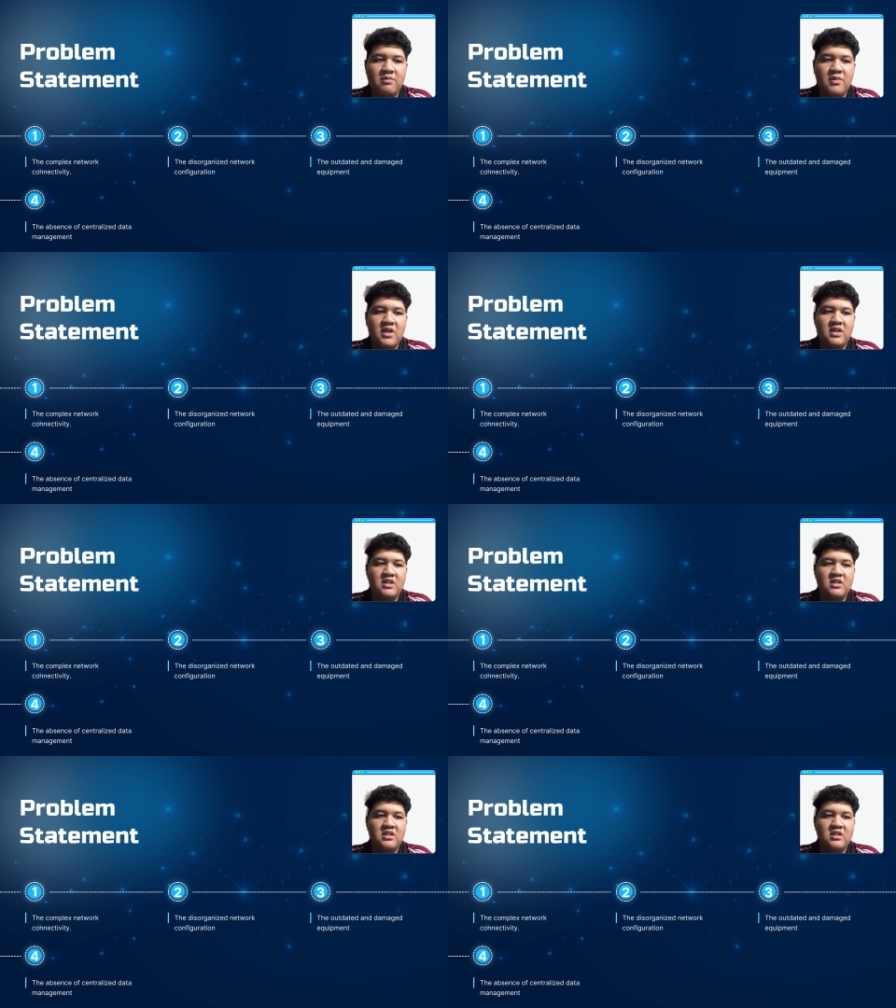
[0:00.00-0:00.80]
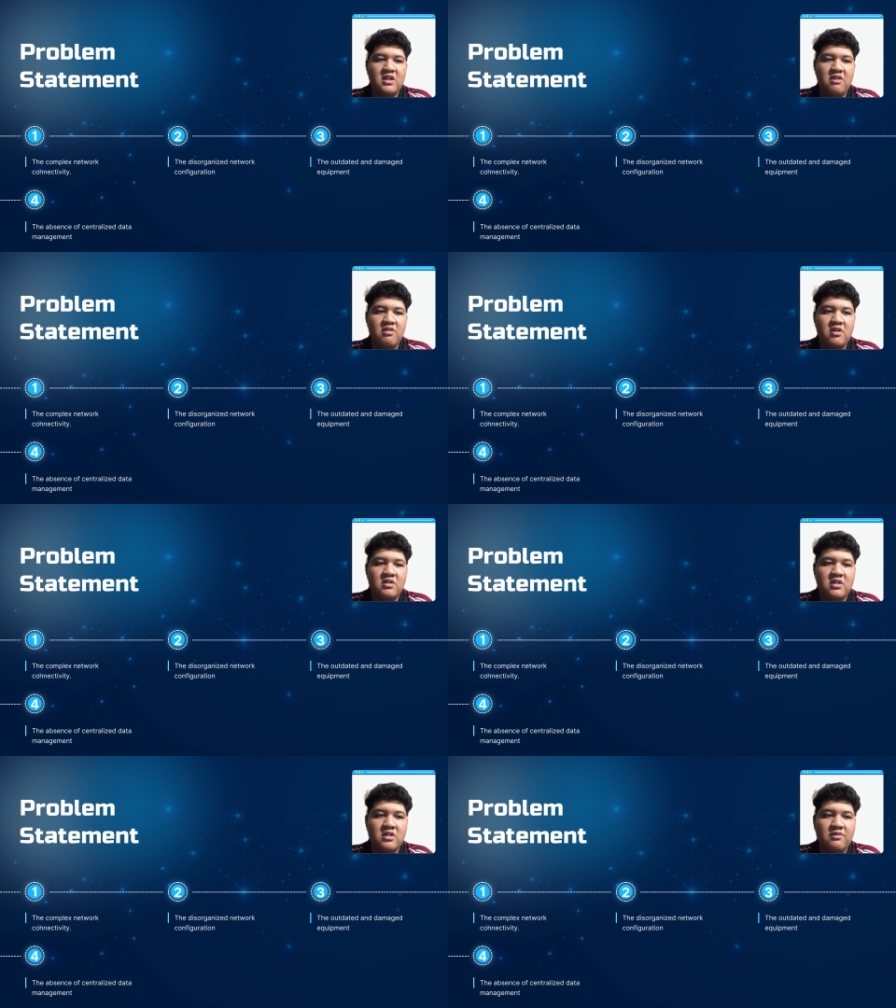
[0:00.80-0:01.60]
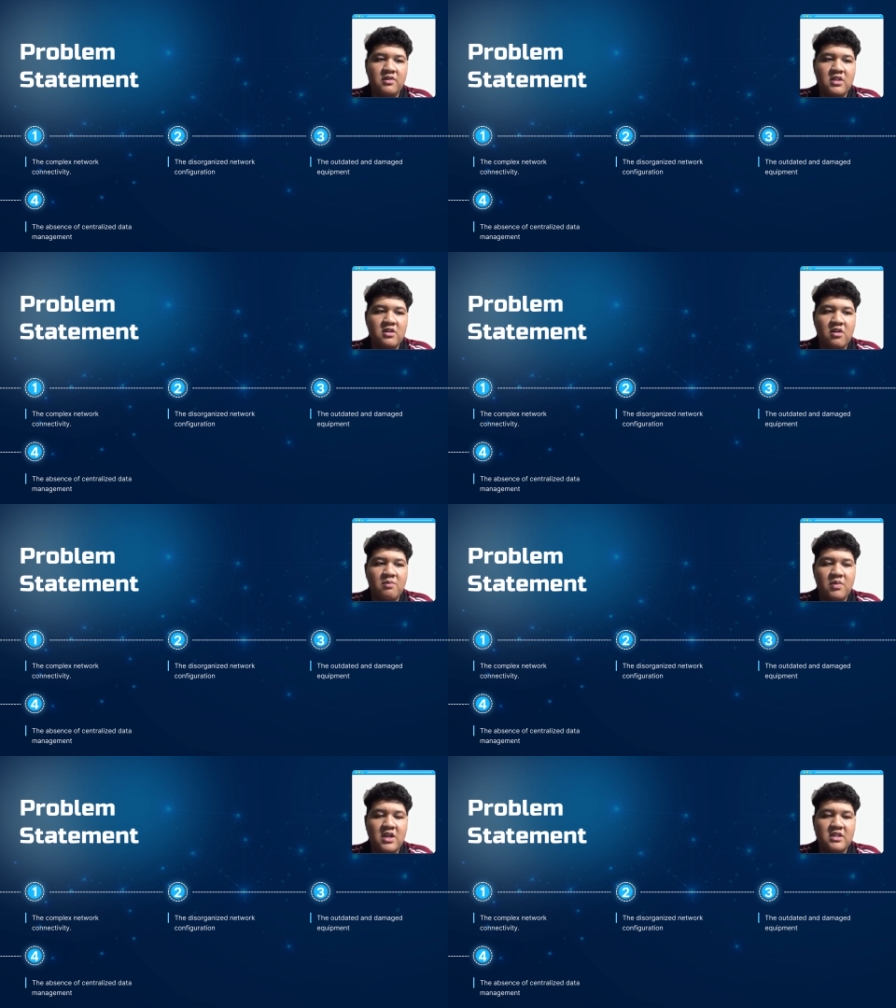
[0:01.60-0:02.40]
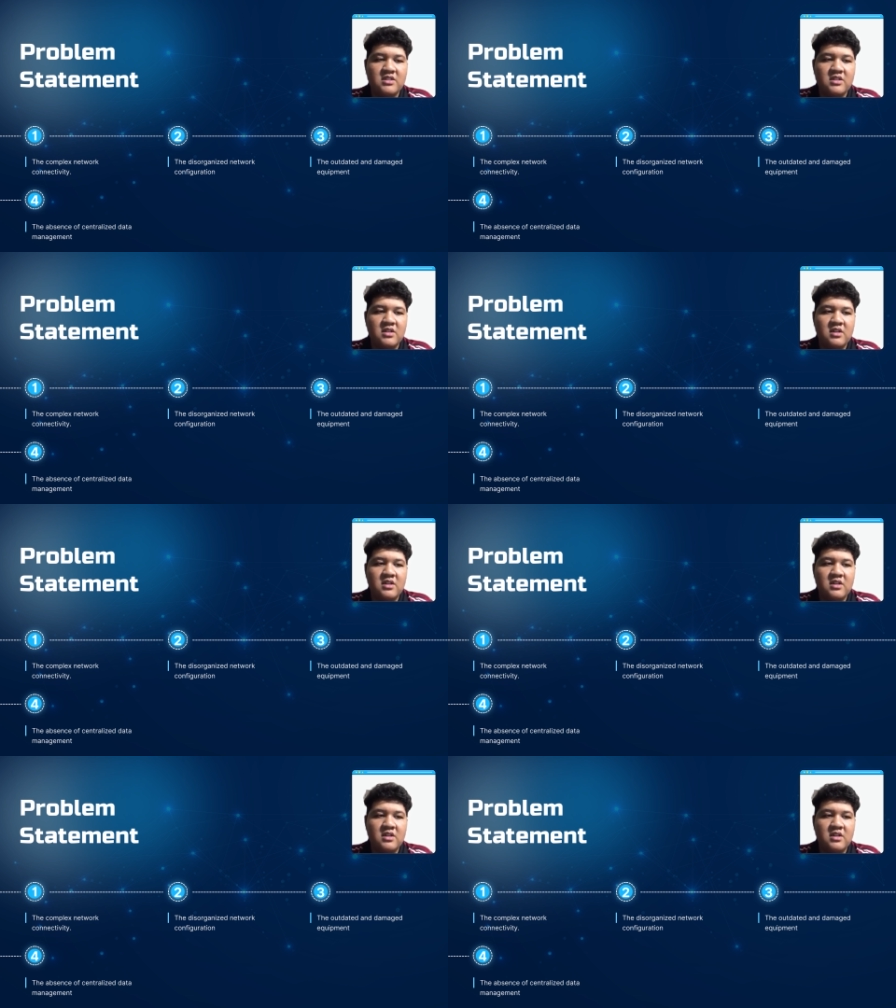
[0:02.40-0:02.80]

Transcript: make internal network connectivity complex.